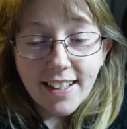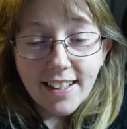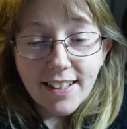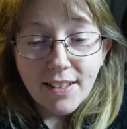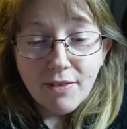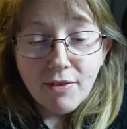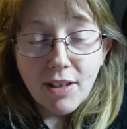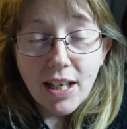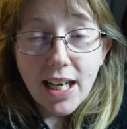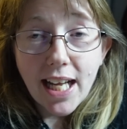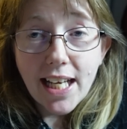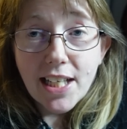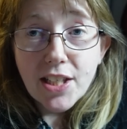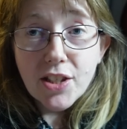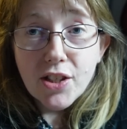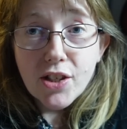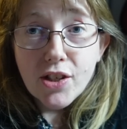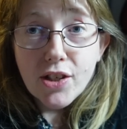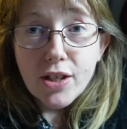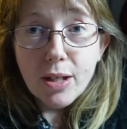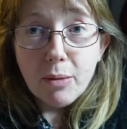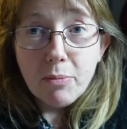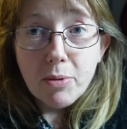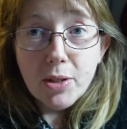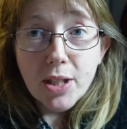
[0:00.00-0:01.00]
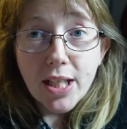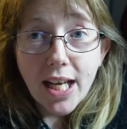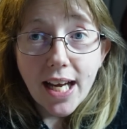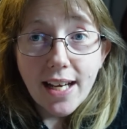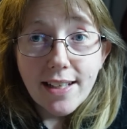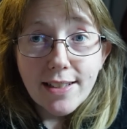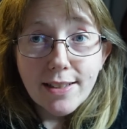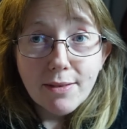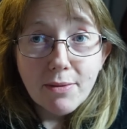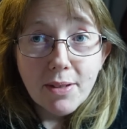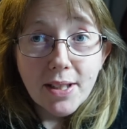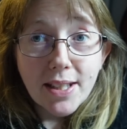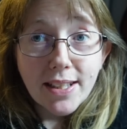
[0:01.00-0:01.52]
The relationship she
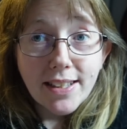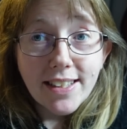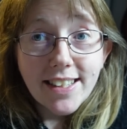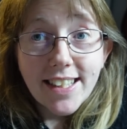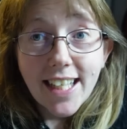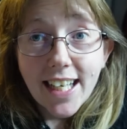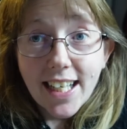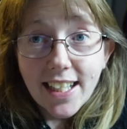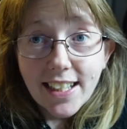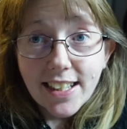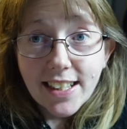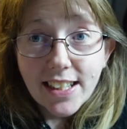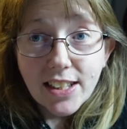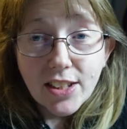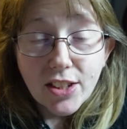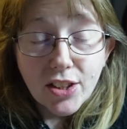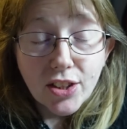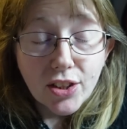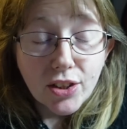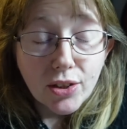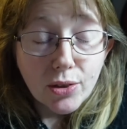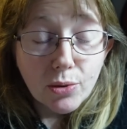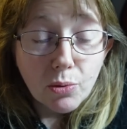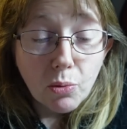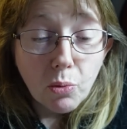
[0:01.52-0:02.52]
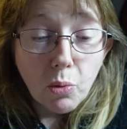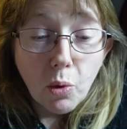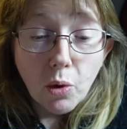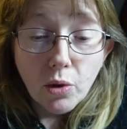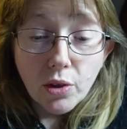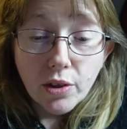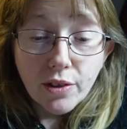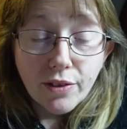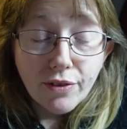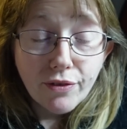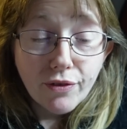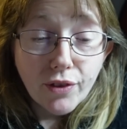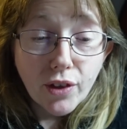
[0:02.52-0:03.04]
has with her dad is just
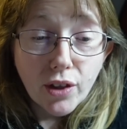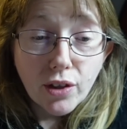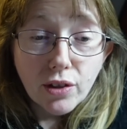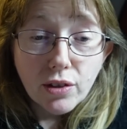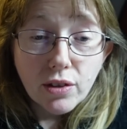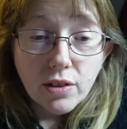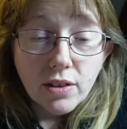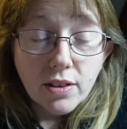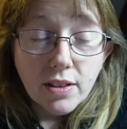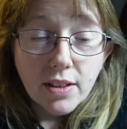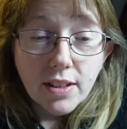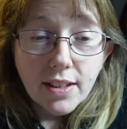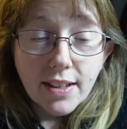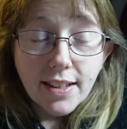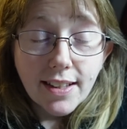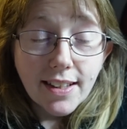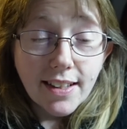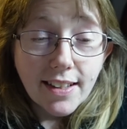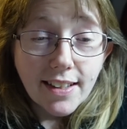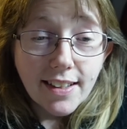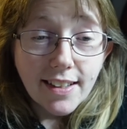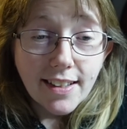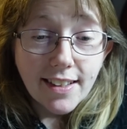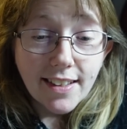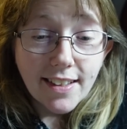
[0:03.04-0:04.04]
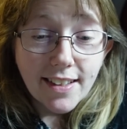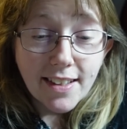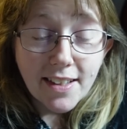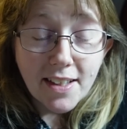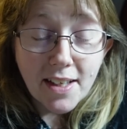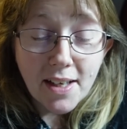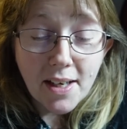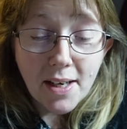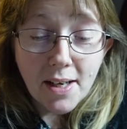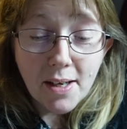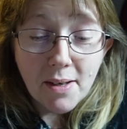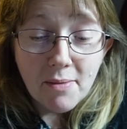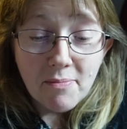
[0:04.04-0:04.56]
wonderful.
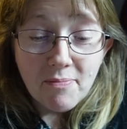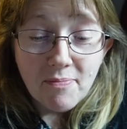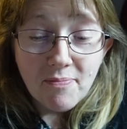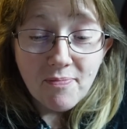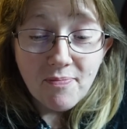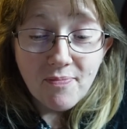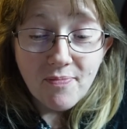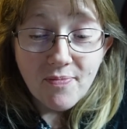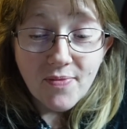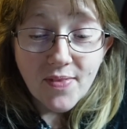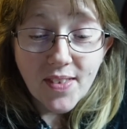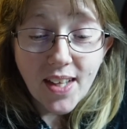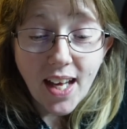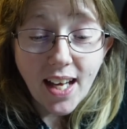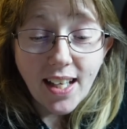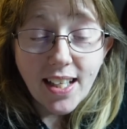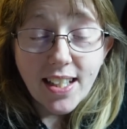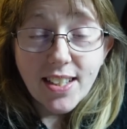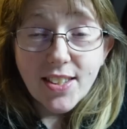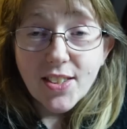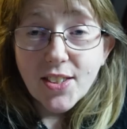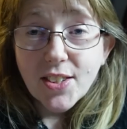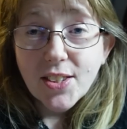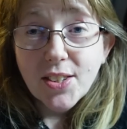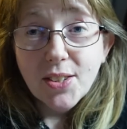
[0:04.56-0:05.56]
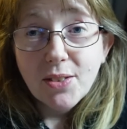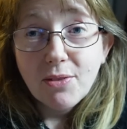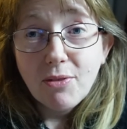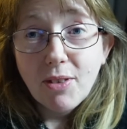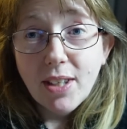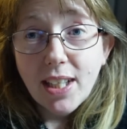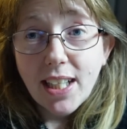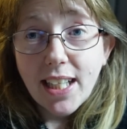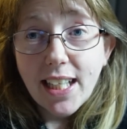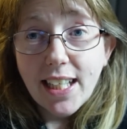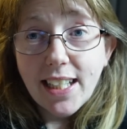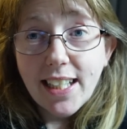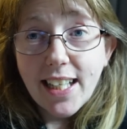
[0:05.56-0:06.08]
And it's just a
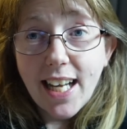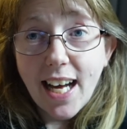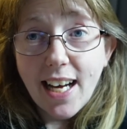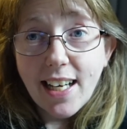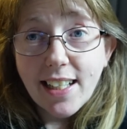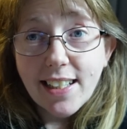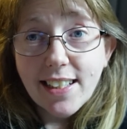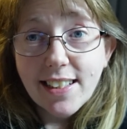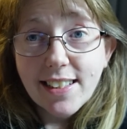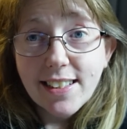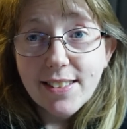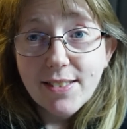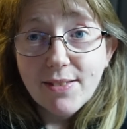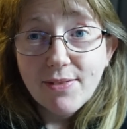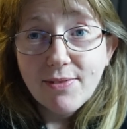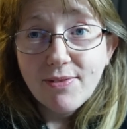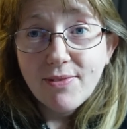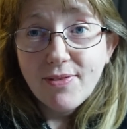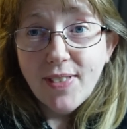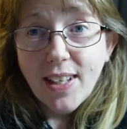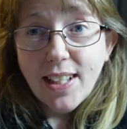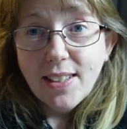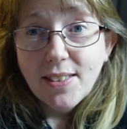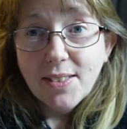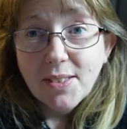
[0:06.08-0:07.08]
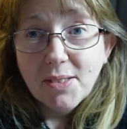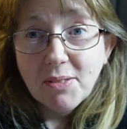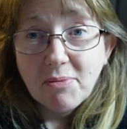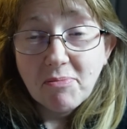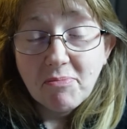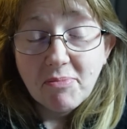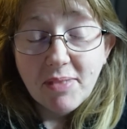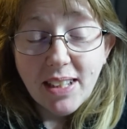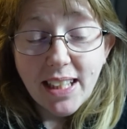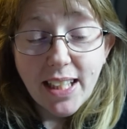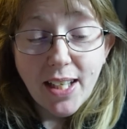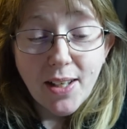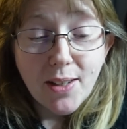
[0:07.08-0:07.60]
really nice film,
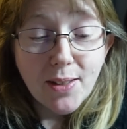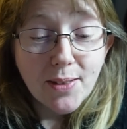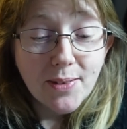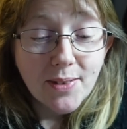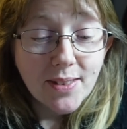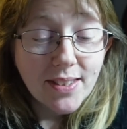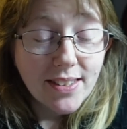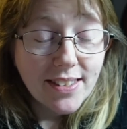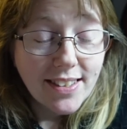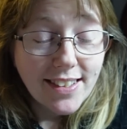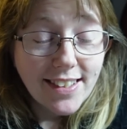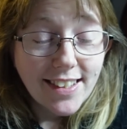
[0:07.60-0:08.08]
you know.